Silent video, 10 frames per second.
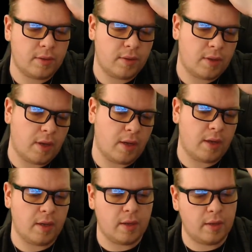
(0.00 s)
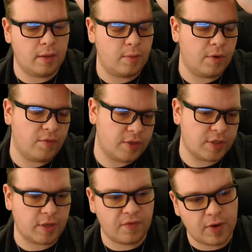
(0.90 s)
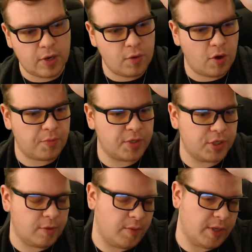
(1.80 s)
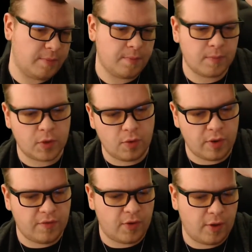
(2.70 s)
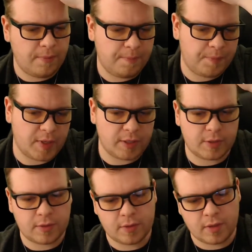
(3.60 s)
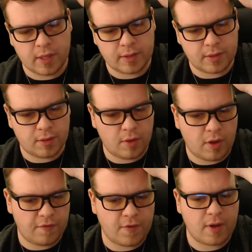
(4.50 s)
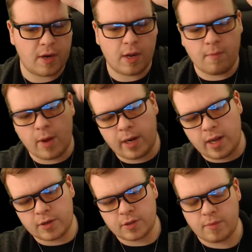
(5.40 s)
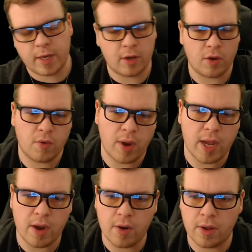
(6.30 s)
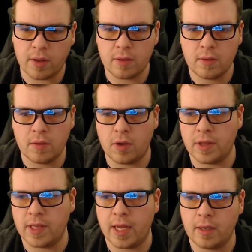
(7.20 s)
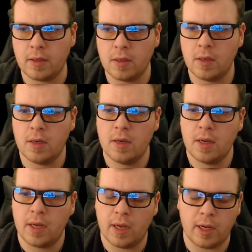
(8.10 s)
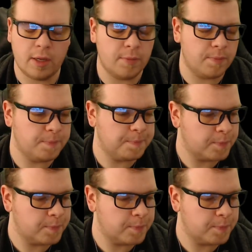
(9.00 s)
a new RPG to play, Greedfall. That's a lot of fun, and I might actually make a gray area on that. Um,